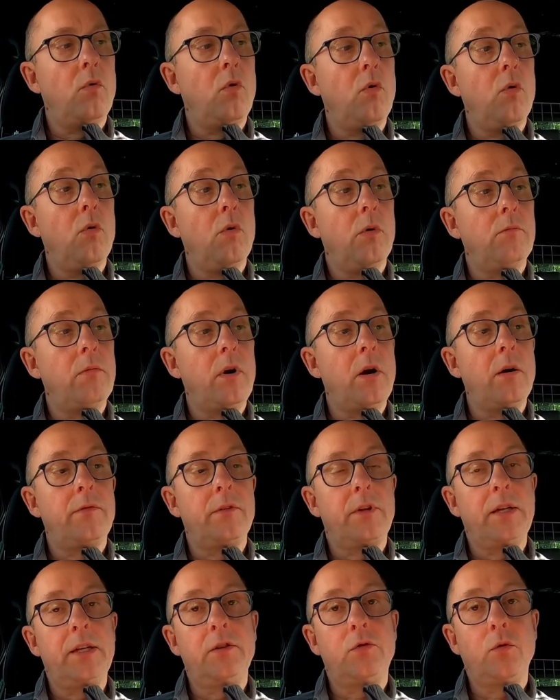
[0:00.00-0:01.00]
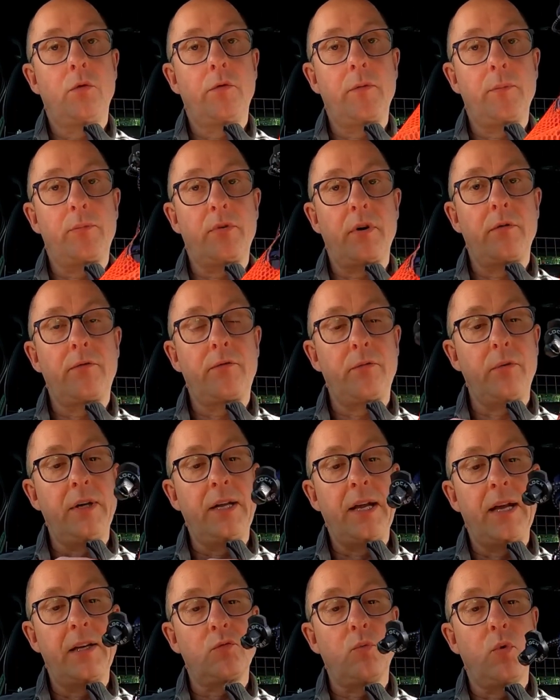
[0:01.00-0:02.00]
or rather the Endorphin Pro
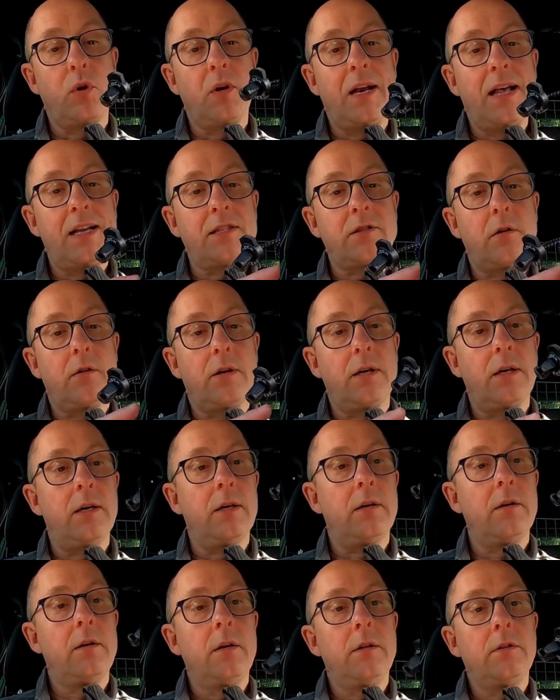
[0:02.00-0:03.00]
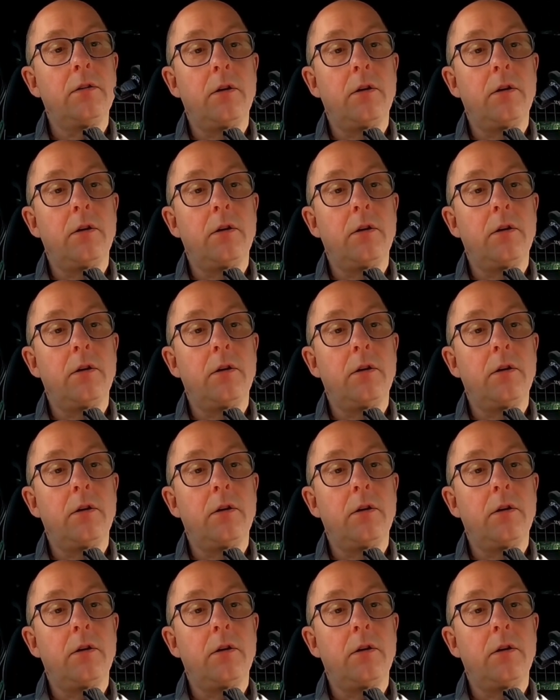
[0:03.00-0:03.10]
3 has one less eyelet